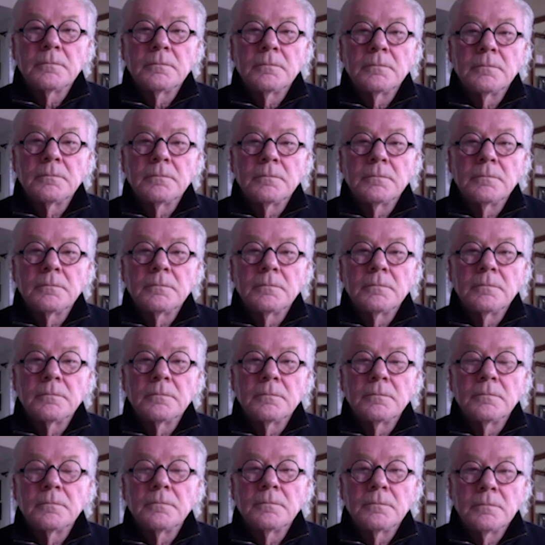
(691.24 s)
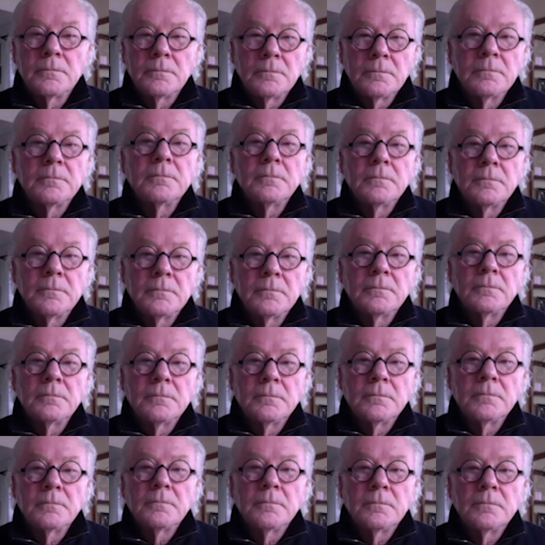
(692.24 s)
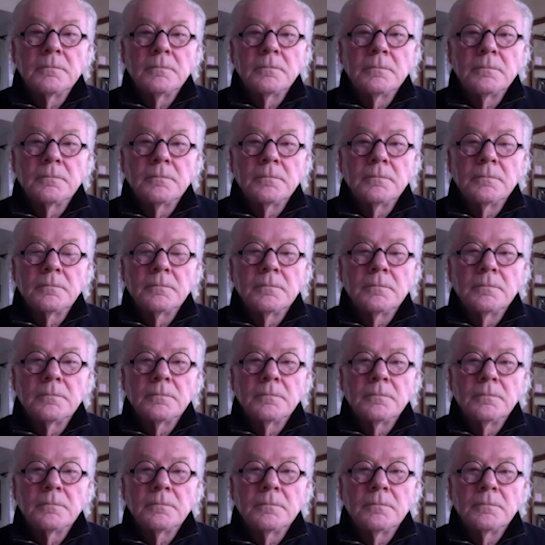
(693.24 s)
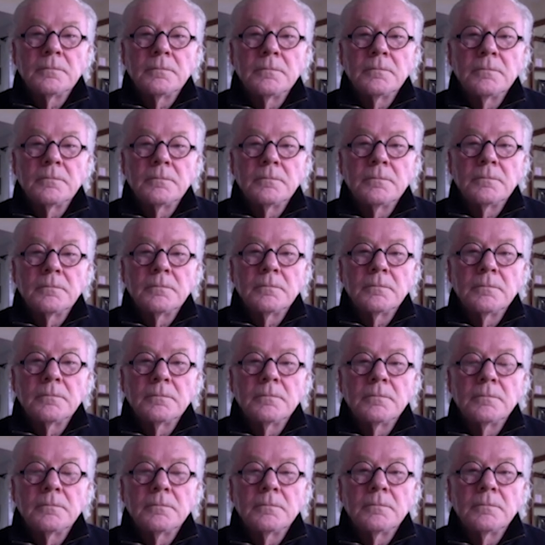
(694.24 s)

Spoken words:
(not speaking)